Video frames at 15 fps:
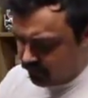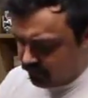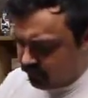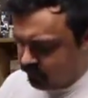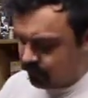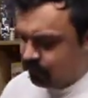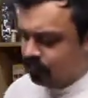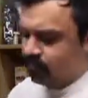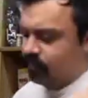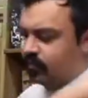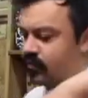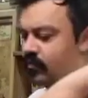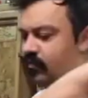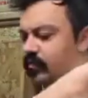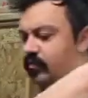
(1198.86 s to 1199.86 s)

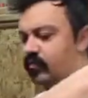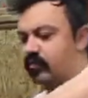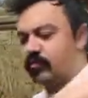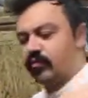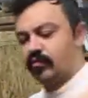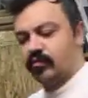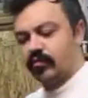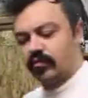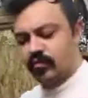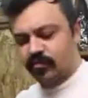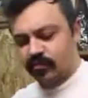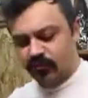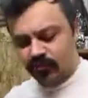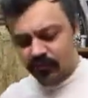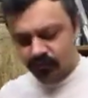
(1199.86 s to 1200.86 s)
to
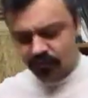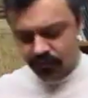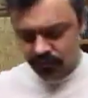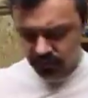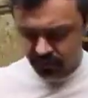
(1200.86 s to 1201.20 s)
the other side